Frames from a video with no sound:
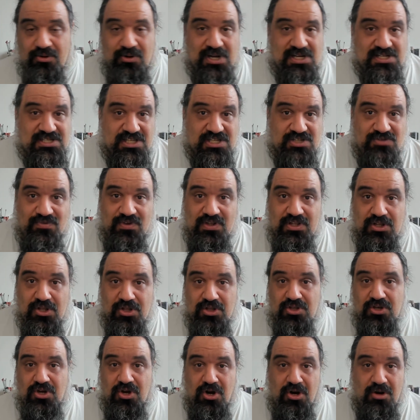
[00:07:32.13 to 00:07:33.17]

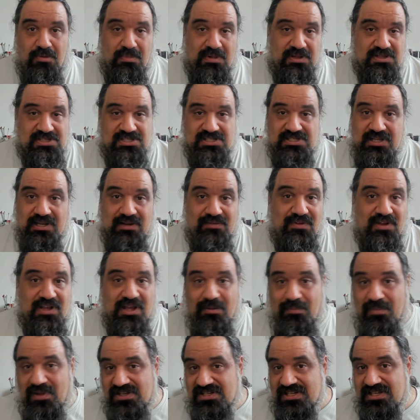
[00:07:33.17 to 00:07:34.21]
stsv.com and just leaving a
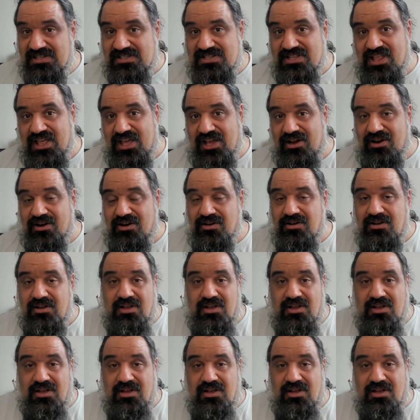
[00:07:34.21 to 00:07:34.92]
message there.